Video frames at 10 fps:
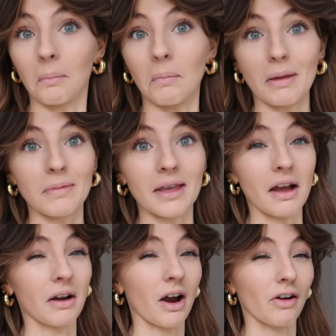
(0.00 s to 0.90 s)
Maybe,
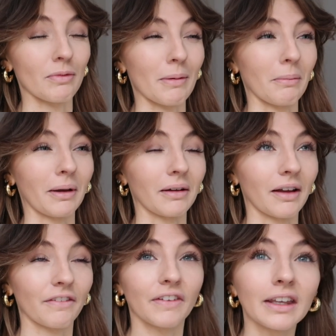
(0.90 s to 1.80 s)
I can't remember.
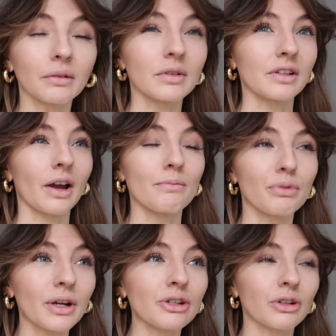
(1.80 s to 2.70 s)
I think it was that. I'm
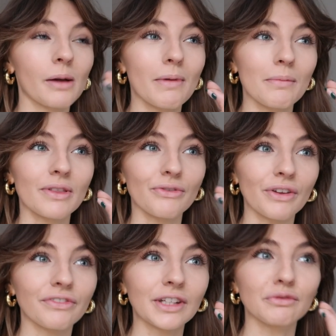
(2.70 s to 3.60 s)
pretty sure I remember the
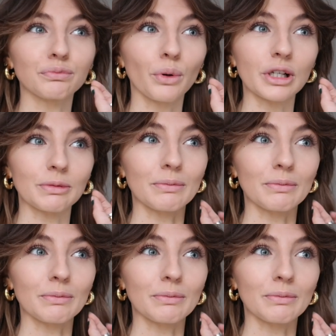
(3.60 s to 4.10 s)
15th box